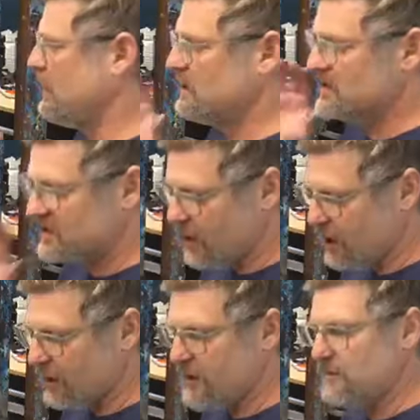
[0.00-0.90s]

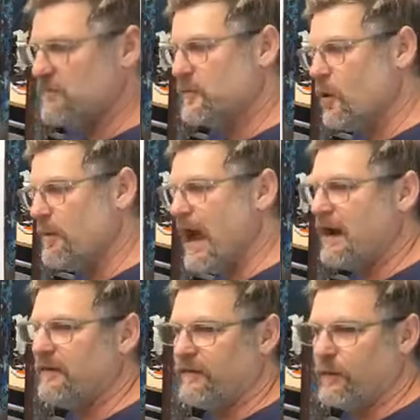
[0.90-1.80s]
Install it, go
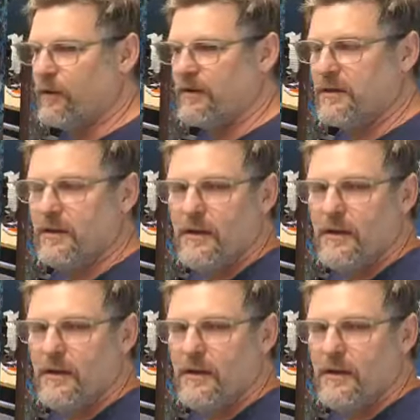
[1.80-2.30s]
back and forth,